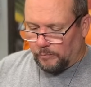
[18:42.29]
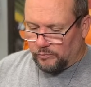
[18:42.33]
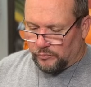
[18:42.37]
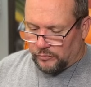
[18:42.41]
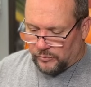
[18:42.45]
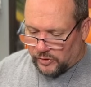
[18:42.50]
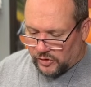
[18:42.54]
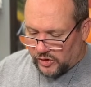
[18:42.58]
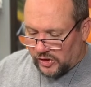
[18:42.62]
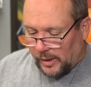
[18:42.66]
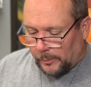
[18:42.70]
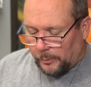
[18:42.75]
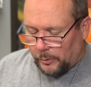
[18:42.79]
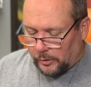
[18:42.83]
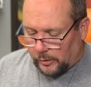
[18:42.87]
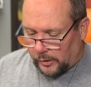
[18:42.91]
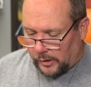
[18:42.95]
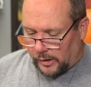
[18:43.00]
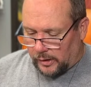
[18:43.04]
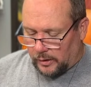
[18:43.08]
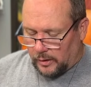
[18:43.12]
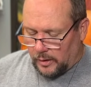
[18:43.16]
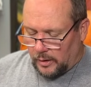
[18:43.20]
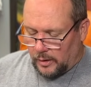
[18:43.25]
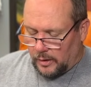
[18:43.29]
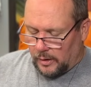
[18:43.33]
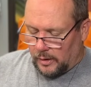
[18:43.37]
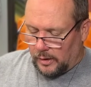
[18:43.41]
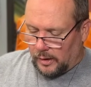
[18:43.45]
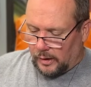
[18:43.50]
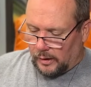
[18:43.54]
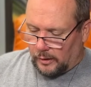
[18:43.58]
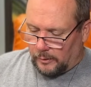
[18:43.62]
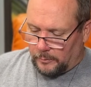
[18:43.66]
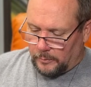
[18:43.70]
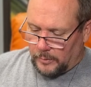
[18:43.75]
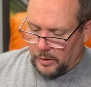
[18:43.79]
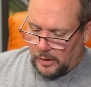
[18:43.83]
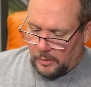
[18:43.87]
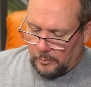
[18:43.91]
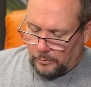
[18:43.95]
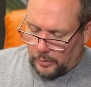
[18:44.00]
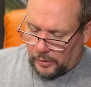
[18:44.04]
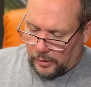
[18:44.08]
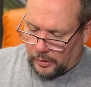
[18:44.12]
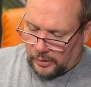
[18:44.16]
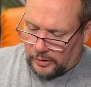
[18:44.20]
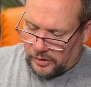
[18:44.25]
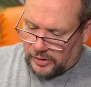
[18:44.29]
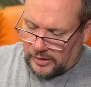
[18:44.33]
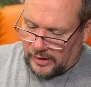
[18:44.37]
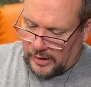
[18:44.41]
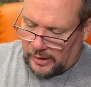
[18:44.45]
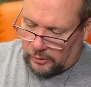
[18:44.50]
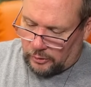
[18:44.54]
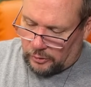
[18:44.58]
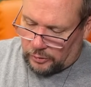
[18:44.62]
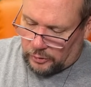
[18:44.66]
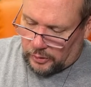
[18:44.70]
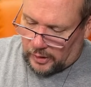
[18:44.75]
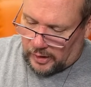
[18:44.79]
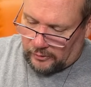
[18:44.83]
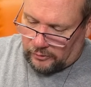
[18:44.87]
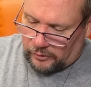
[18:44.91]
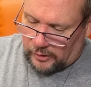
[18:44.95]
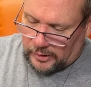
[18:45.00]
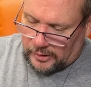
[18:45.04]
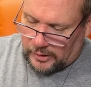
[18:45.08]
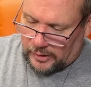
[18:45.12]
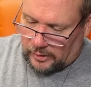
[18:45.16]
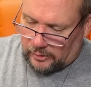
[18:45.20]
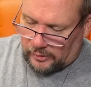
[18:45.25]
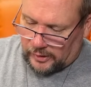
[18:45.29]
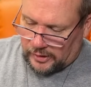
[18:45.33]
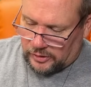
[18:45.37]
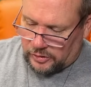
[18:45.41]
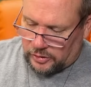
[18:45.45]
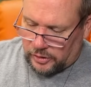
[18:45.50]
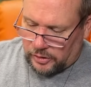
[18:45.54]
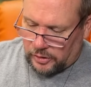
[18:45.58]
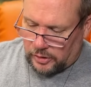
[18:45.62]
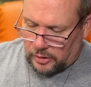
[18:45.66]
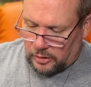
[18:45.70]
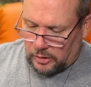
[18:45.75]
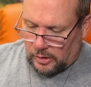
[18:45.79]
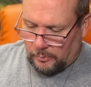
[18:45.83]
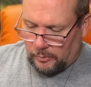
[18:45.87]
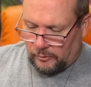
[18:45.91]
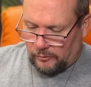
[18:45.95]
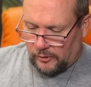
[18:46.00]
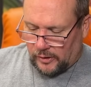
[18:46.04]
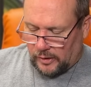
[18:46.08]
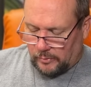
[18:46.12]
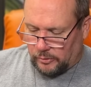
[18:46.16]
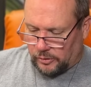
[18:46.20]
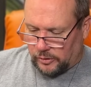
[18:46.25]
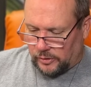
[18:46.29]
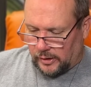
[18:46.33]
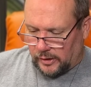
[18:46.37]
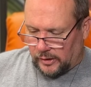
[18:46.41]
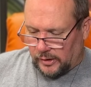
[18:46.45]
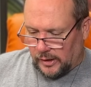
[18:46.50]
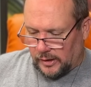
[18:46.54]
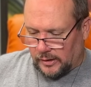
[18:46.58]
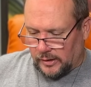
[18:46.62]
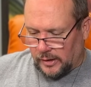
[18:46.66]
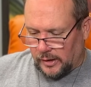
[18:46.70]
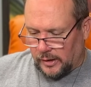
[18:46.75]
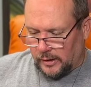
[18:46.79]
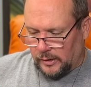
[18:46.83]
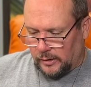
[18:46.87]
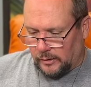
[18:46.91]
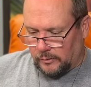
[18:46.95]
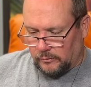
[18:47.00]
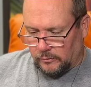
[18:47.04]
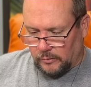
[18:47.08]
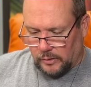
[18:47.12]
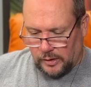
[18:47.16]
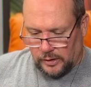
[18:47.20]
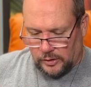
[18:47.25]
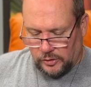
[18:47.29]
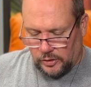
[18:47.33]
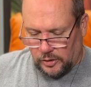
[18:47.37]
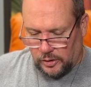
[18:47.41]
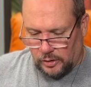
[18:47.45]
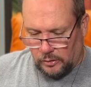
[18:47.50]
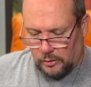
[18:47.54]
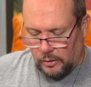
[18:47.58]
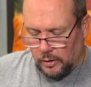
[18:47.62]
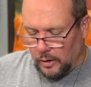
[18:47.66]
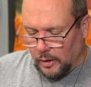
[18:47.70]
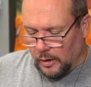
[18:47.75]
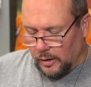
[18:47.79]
separately. But on a standard dry fly tail, that's just a clump of fibers like that tied in like so.